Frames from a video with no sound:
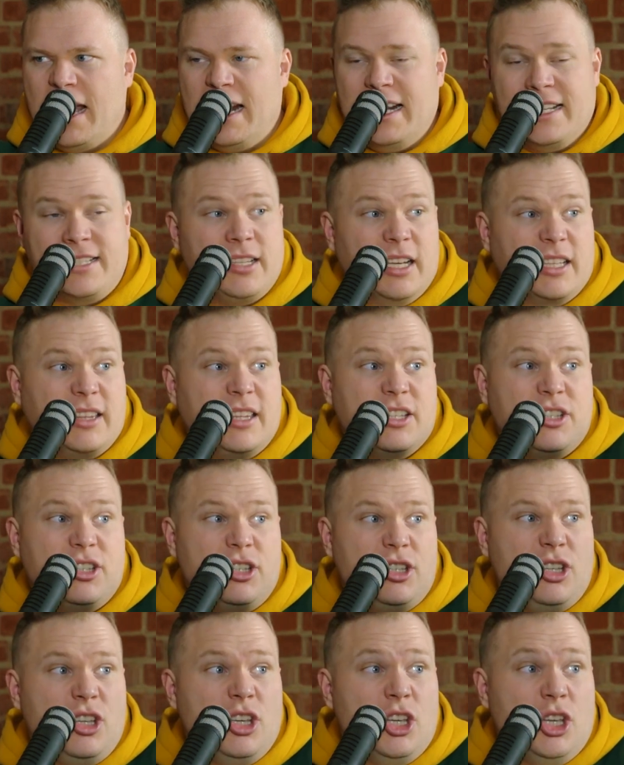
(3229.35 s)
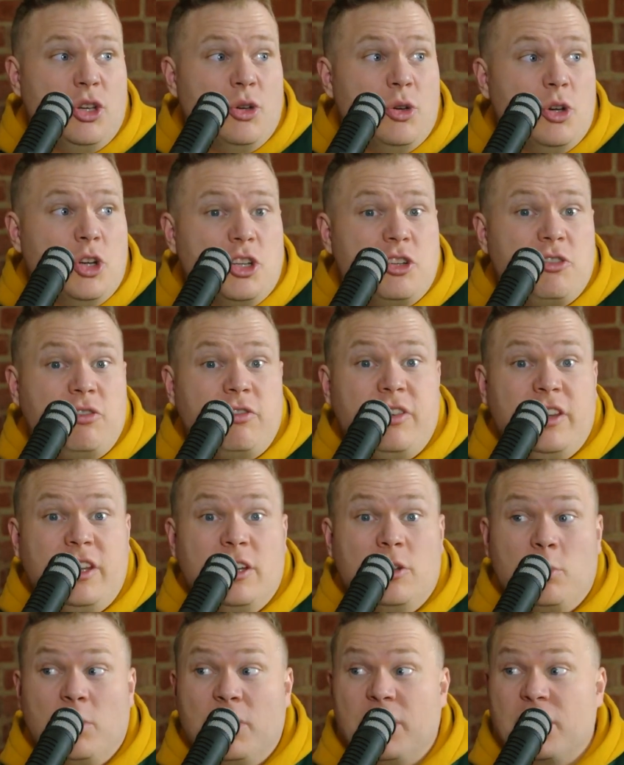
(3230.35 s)
And it's like this huge
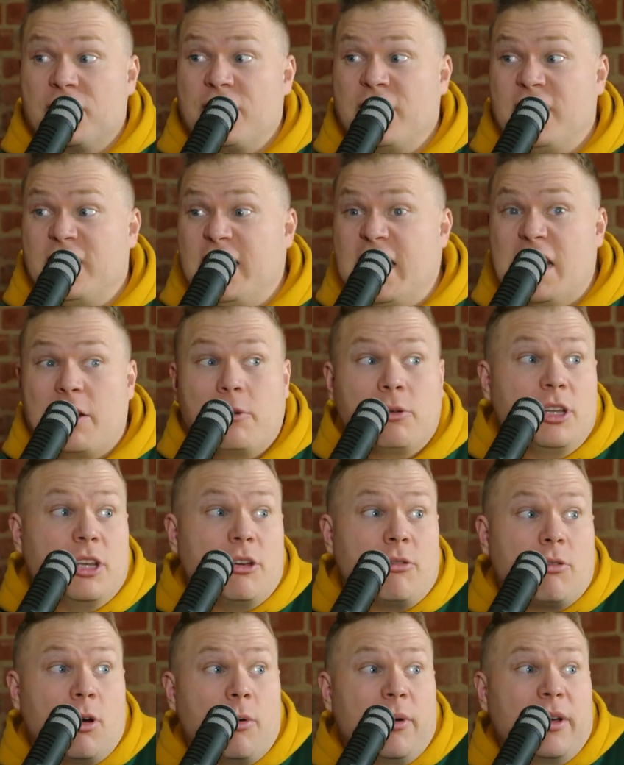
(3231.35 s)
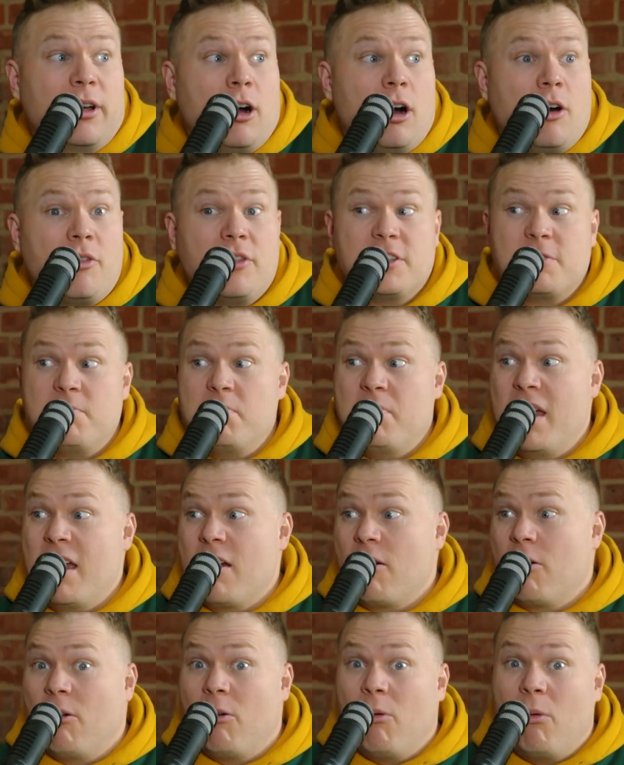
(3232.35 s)
field where they're secretly growing all this
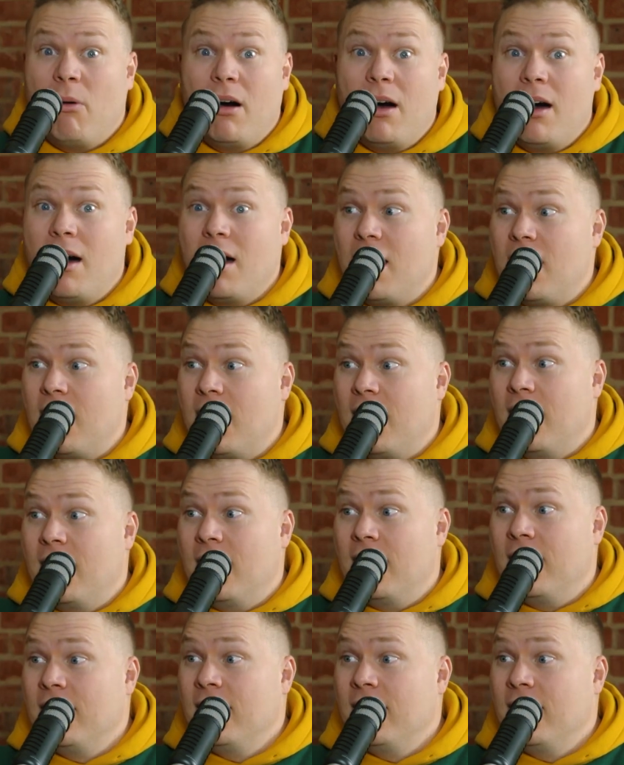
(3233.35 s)
marijuana.